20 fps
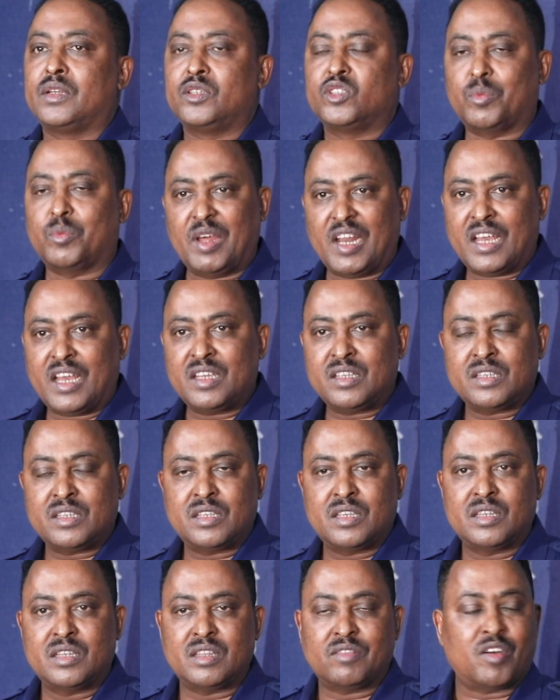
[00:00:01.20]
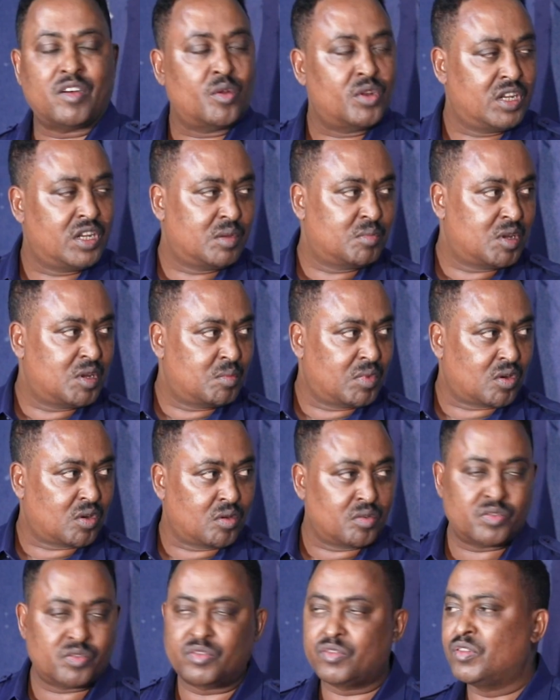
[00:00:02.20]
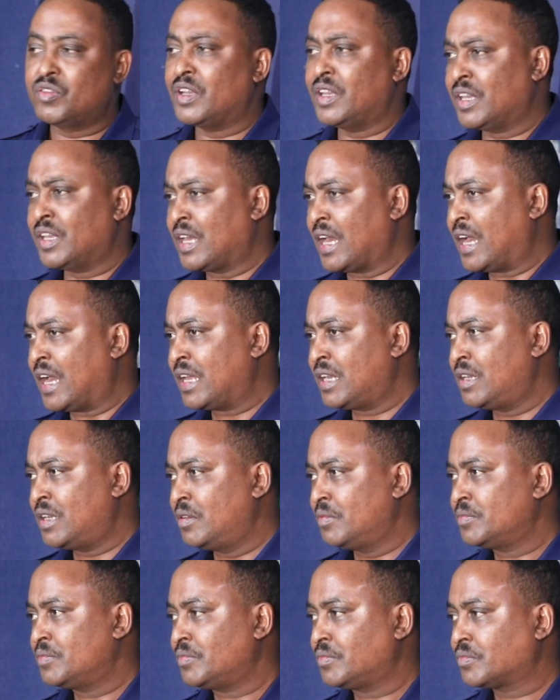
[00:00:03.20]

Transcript: Somalia is the founding member of IGAD.